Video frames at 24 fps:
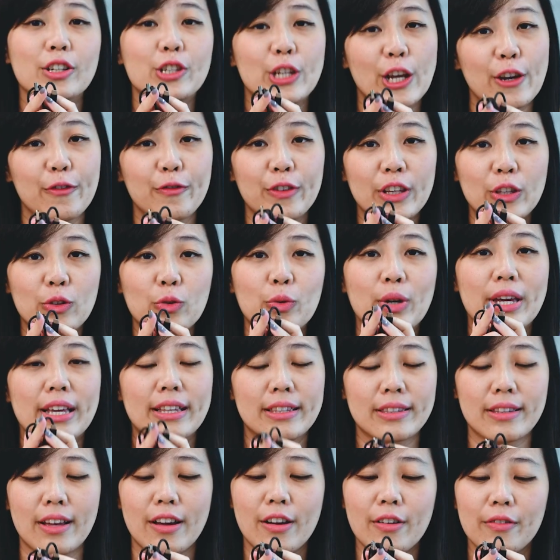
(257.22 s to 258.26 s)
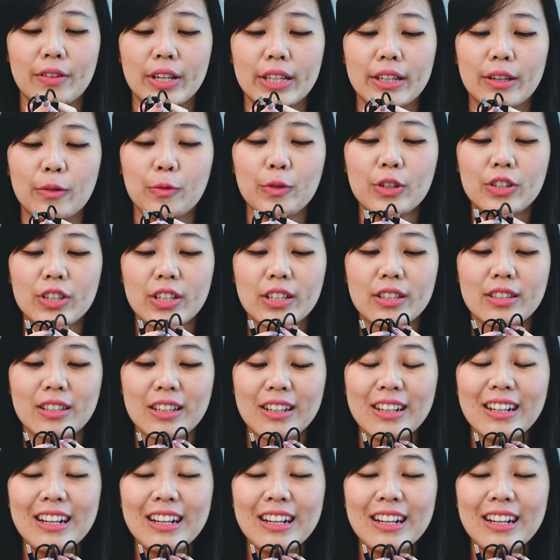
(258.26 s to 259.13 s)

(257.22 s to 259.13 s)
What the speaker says: Gen V2 headset already, which is,